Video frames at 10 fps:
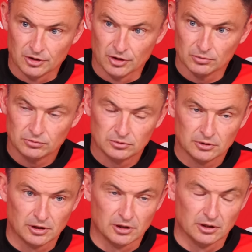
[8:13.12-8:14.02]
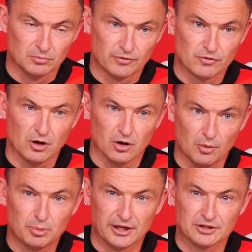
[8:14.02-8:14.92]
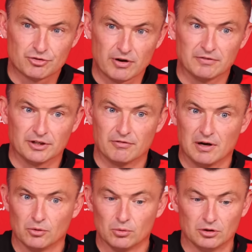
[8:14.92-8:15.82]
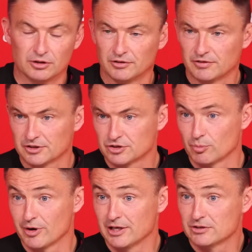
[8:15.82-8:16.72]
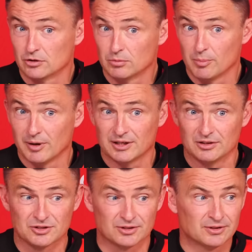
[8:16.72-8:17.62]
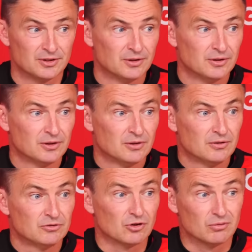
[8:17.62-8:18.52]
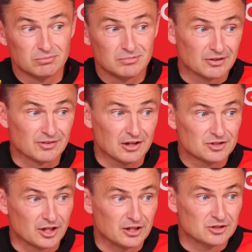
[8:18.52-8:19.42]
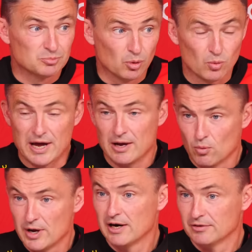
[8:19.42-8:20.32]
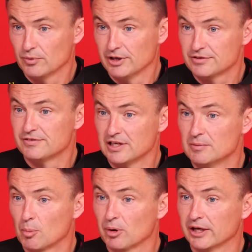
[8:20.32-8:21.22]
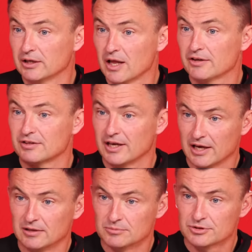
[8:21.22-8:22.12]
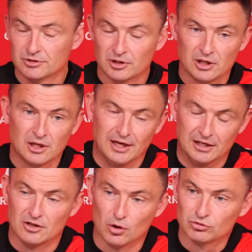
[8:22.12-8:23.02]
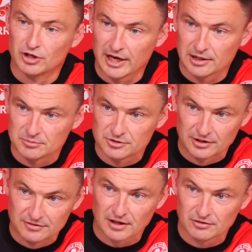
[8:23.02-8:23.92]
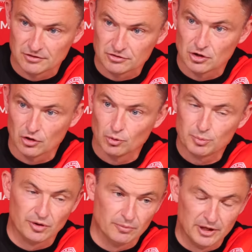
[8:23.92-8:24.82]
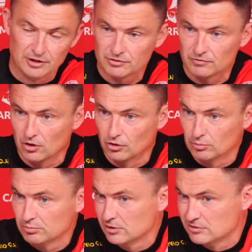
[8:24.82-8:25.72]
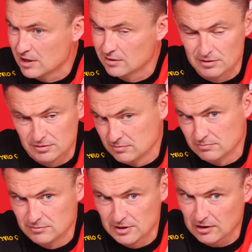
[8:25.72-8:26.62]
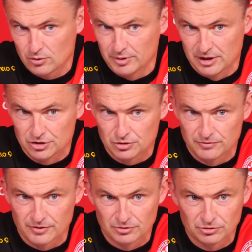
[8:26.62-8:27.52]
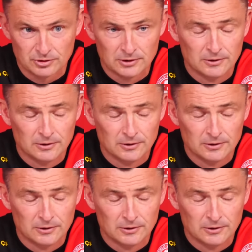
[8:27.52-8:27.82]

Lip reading: You know, we've got a lot of players travelling around the world in international breaks and coming back injured. So has that changed? But we as a team are playing less games. In those games, the intensity has gone up and the minutes have gone up. That could be an issue for us.